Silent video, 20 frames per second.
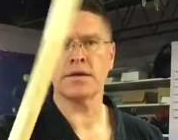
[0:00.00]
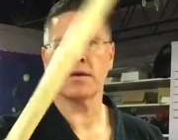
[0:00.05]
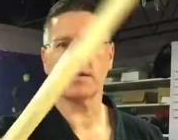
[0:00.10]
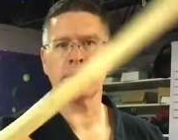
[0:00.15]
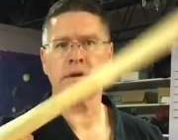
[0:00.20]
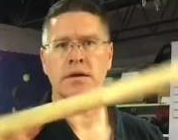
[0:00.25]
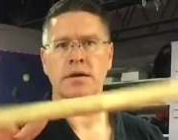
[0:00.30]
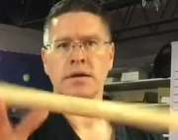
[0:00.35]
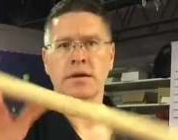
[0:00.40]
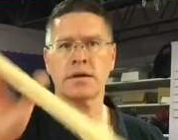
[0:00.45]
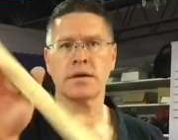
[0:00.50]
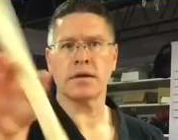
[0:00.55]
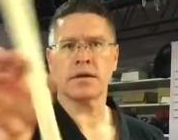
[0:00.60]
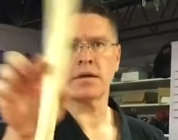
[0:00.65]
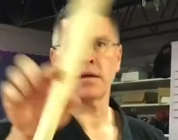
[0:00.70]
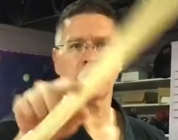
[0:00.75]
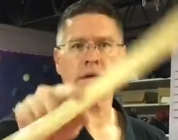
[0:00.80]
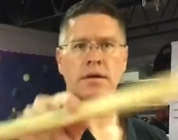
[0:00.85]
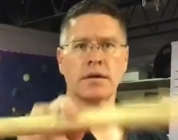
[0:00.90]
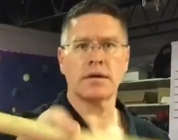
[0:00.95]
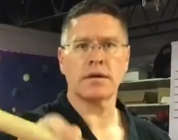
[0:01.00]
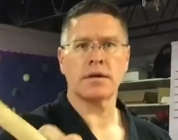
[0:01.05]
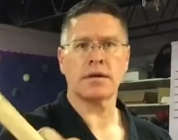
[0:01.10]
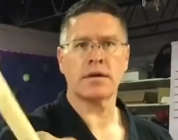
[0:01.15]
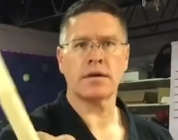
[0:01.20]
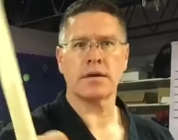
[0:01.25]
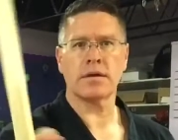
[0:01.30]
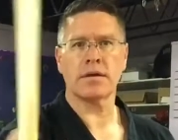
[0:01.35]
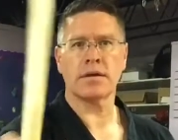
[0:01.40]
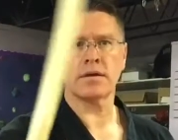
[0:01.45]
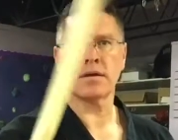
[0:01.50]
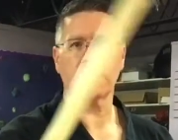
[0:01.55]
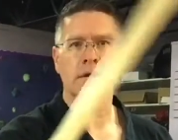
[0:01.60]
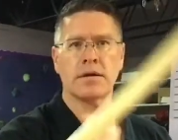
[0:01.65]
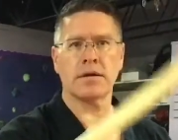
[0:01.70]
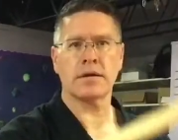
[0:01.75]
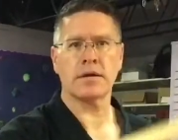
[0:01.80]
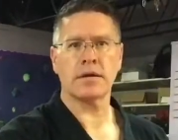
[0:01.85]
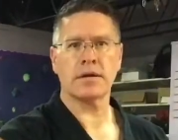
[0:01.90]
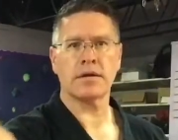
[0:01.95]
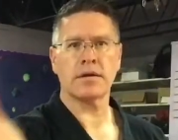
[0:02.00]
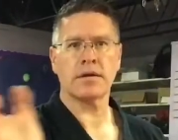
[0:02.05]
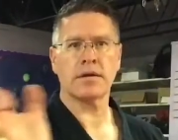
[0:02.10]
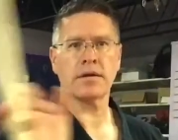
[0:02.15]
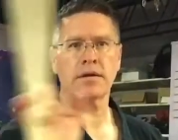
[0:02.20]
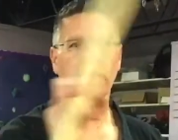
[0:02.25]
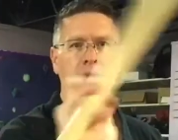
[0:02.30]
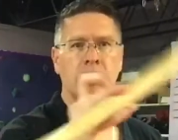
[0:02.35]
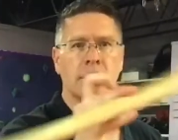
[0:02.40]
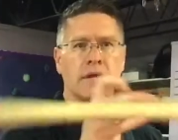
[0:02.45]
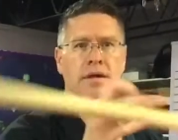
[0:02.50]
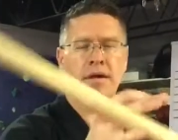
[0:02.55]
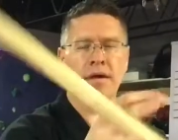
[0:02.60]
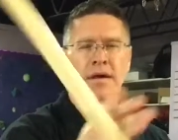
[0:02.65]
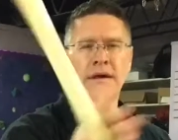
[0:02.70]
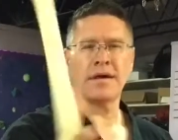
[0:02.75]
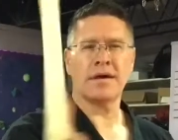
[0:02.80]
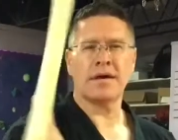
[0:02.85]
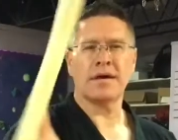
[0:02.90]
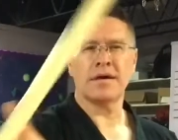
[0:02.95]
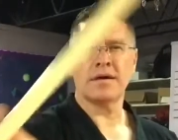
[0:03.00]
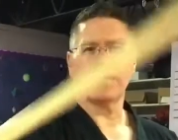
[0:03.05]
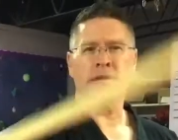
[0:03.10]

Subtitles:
No one is speaking in this clip.